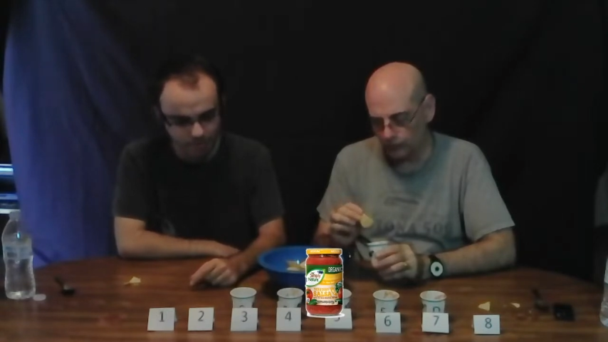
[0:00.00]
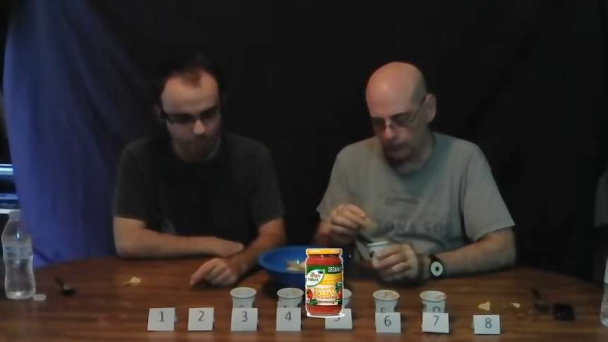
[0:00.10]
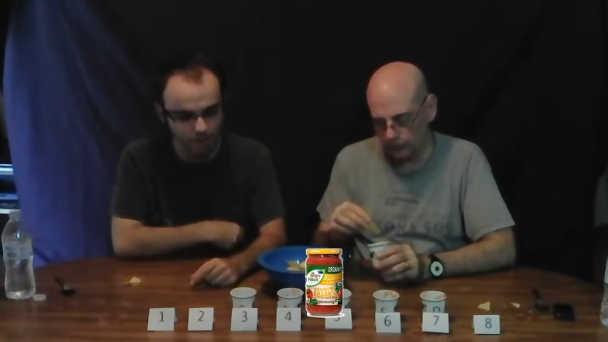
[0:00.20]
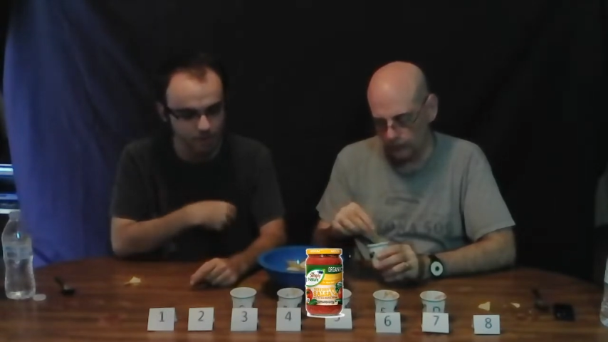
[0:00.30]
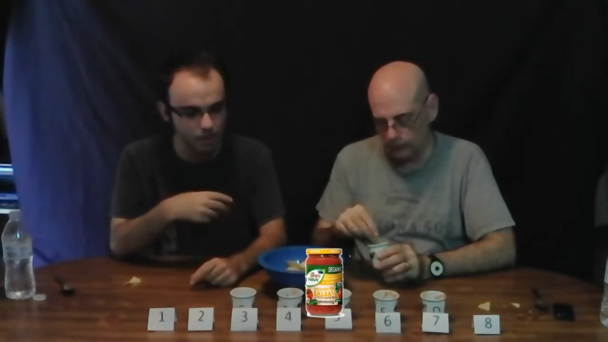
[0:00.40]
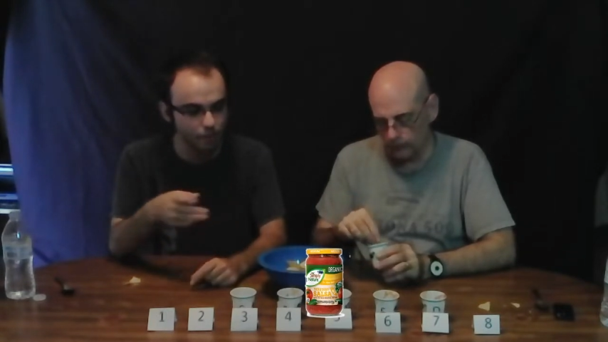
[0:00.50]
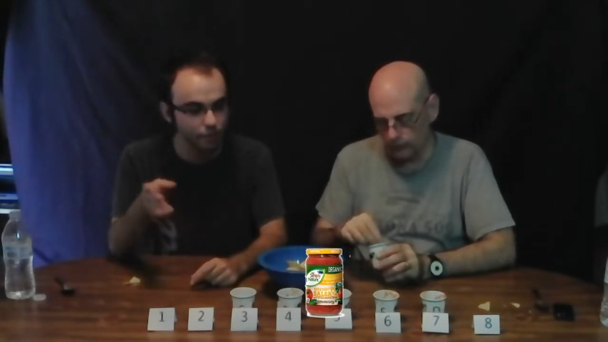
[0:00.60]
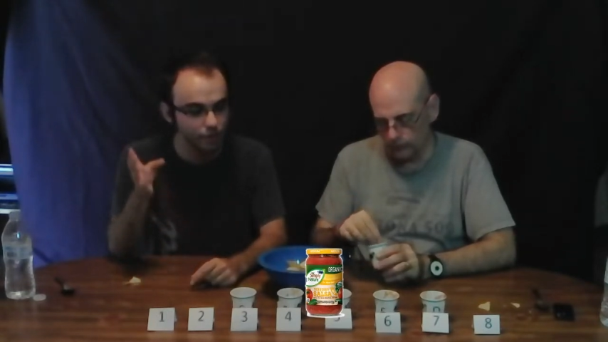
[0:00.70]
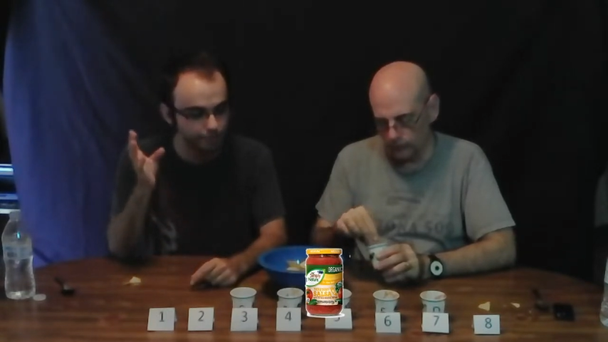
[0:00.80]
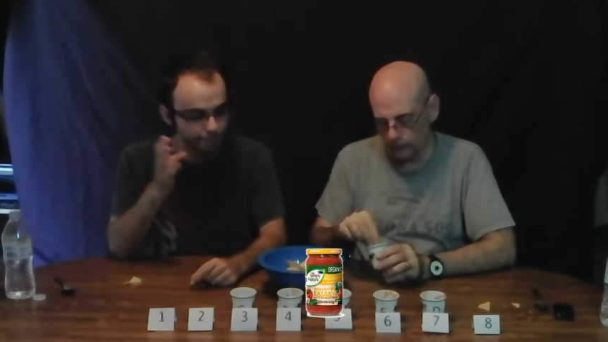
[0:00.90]
Speaker 1: that's
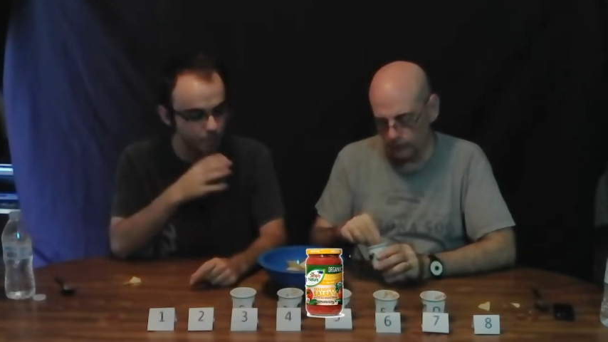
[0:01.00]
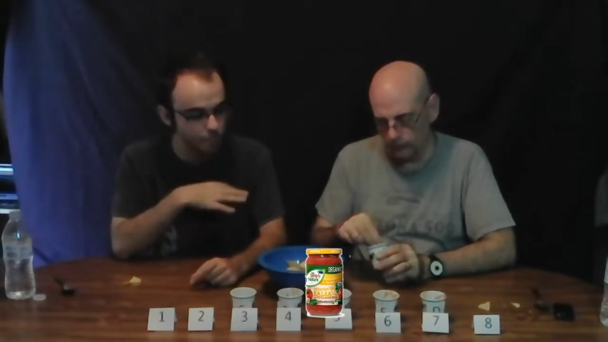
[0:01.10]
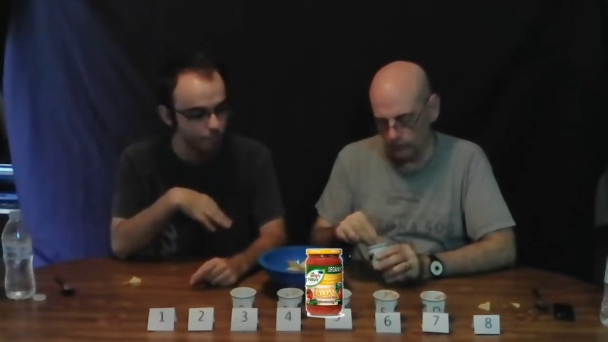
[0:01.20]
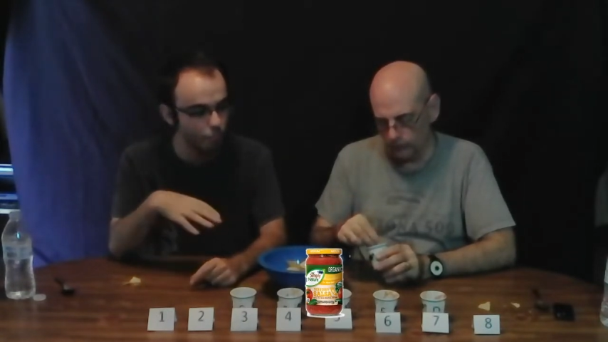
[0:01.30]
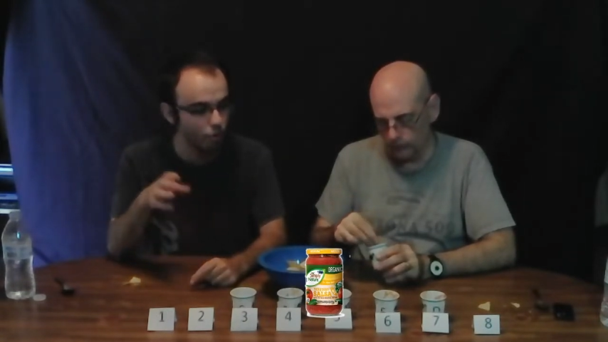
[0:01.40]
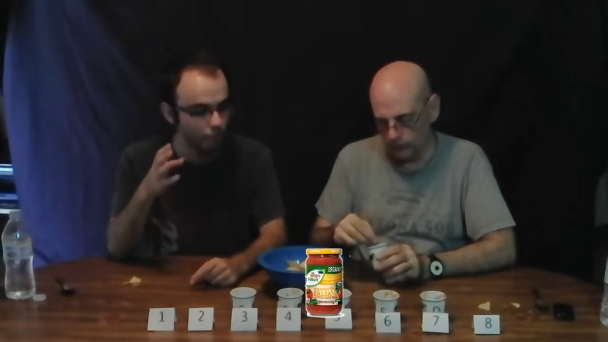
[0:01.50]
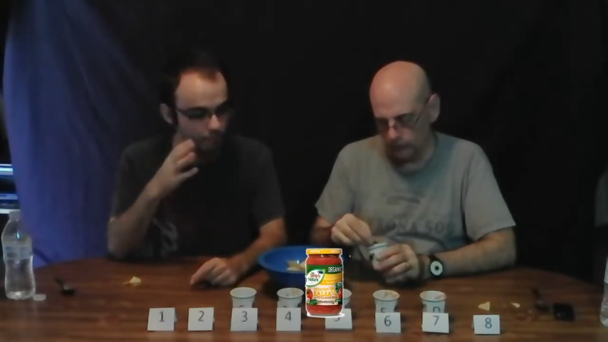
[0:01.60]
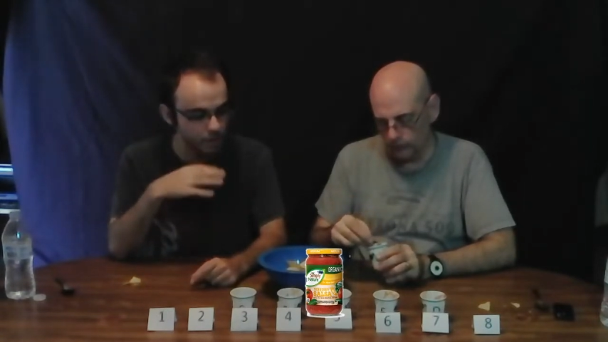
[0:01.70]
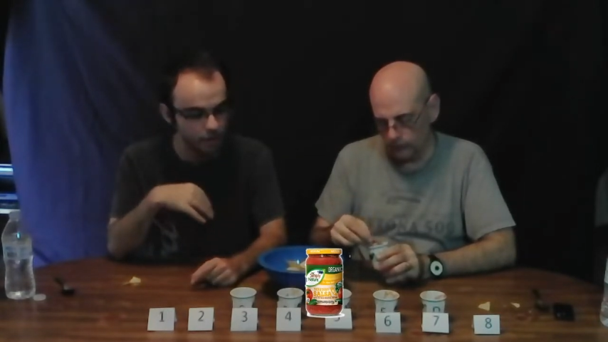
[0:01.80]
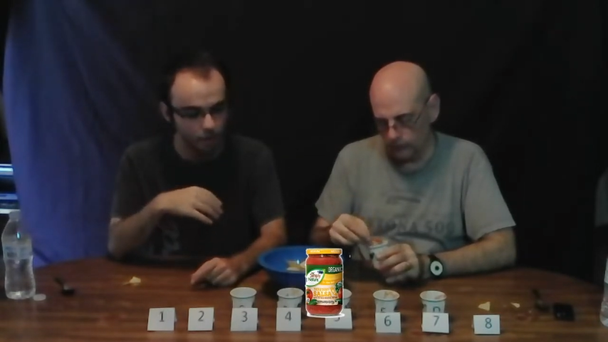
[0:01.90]
definitely more of a
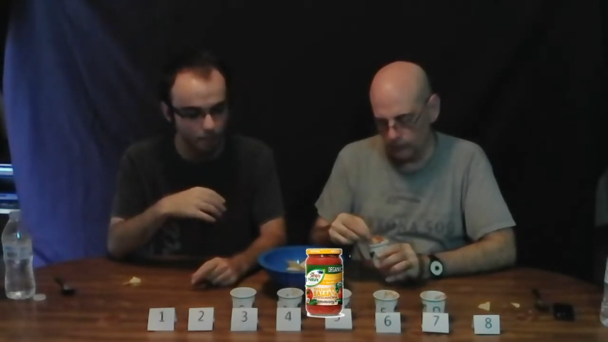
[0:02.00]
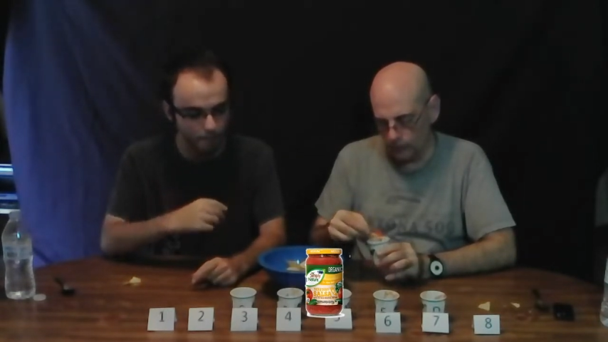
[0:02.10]
medium.